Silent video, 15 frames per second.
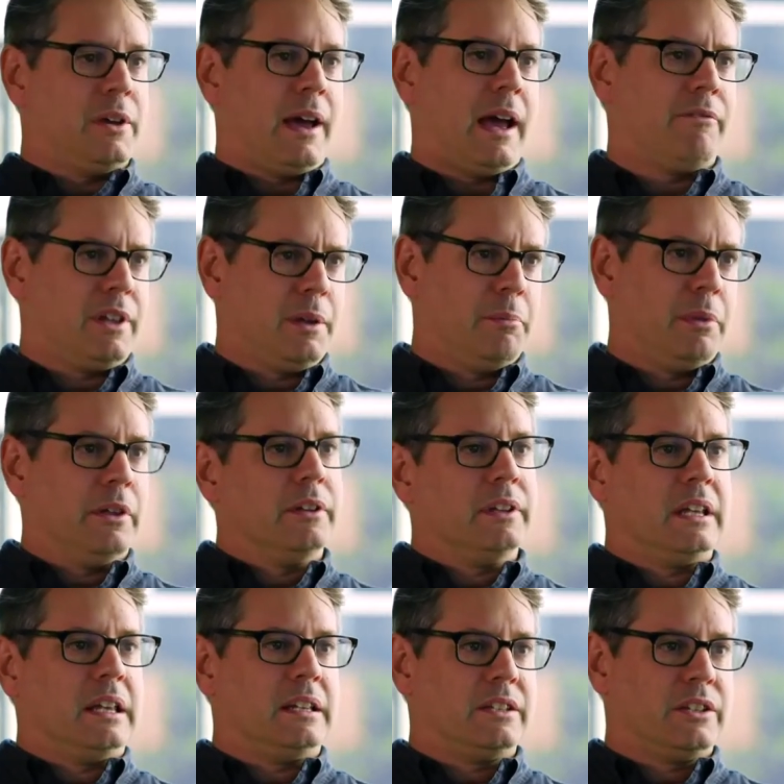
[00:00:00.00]
you have the
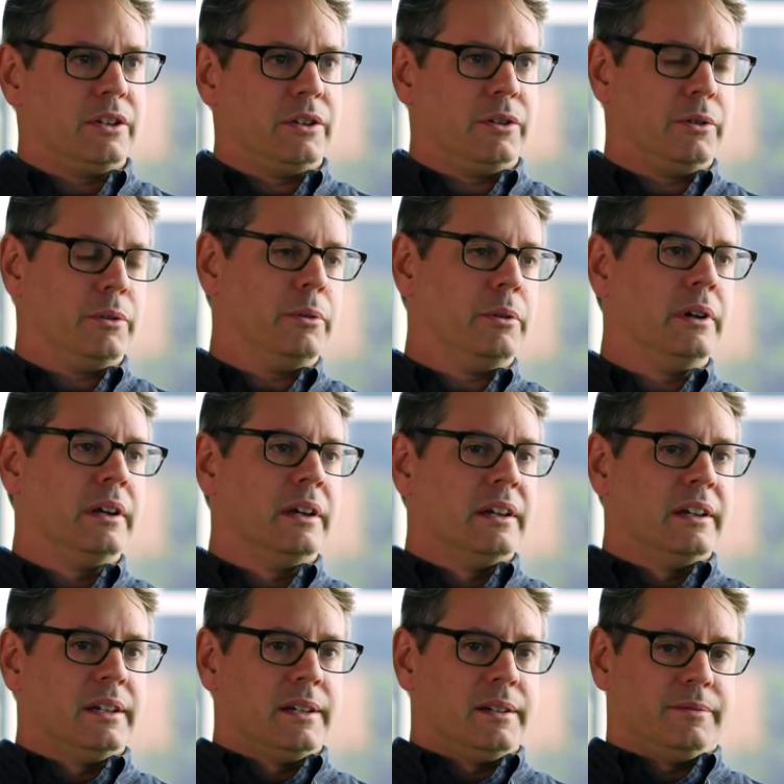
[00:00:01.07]
ability to
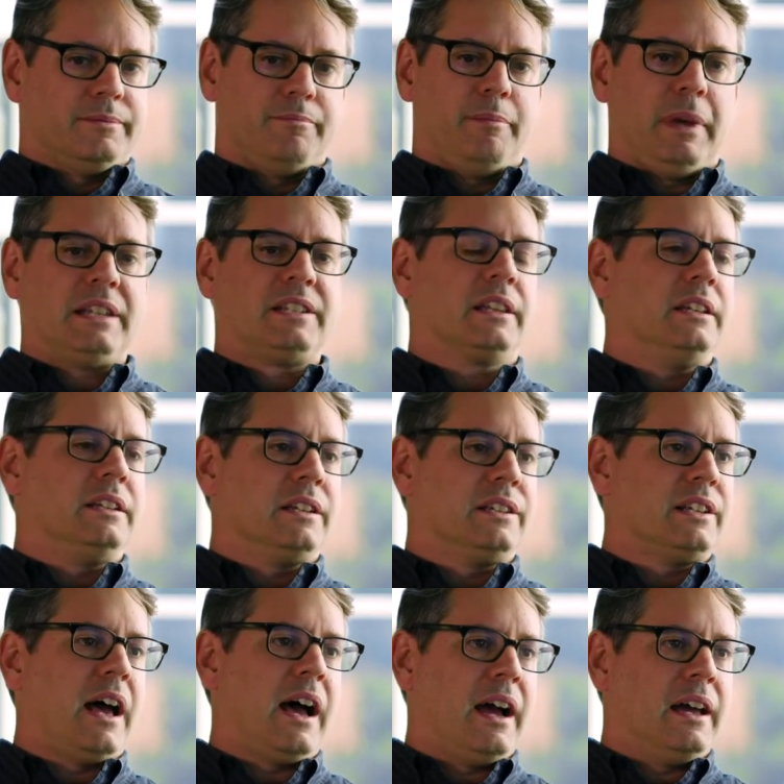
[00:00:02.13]
basically
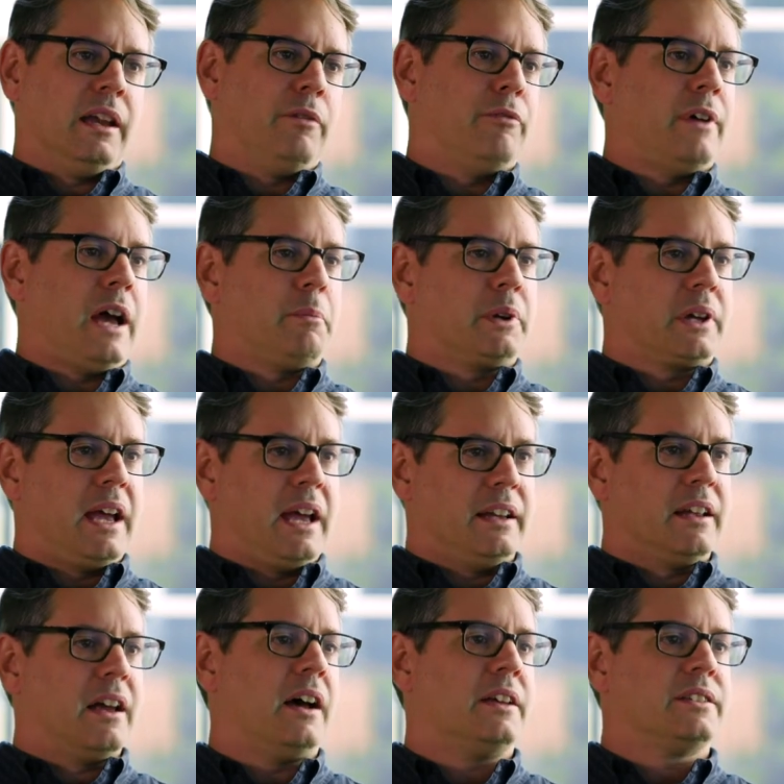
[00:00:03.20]
design and
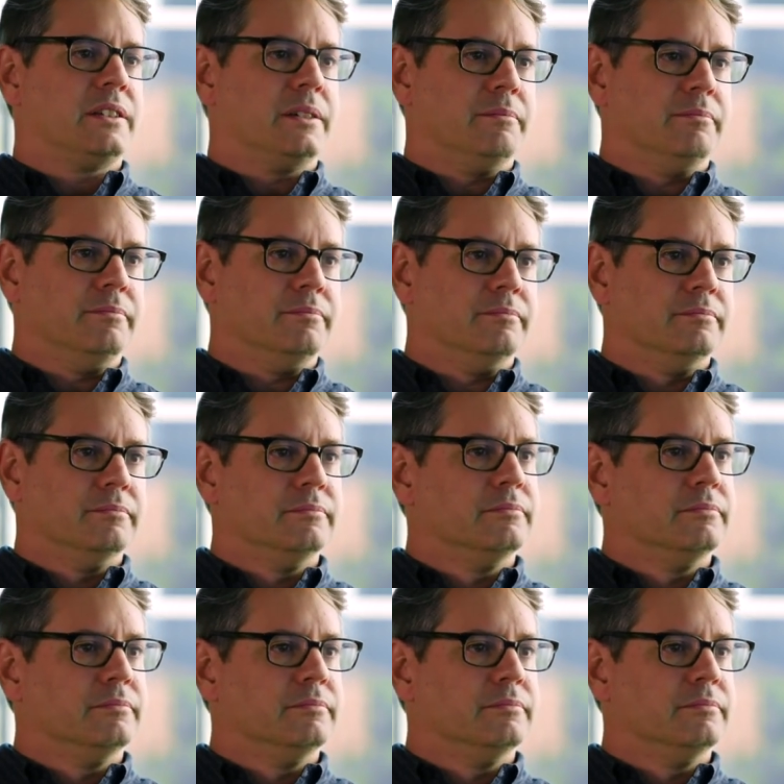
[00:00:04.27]
fabricate custom